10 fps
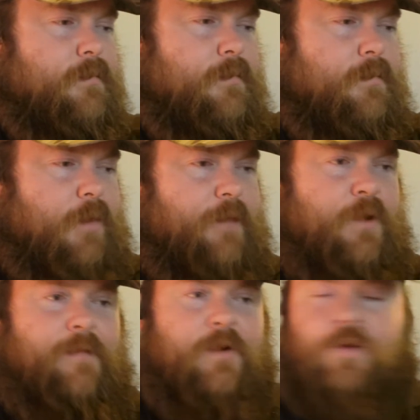But if
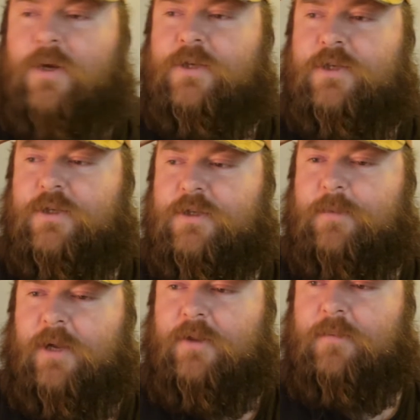you have any questions
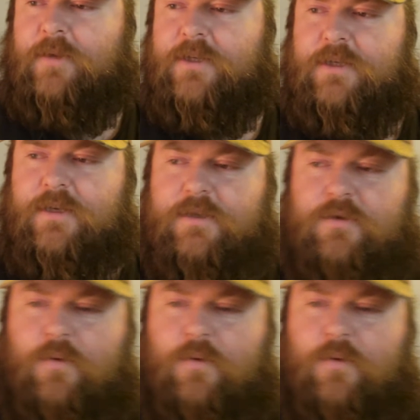about the business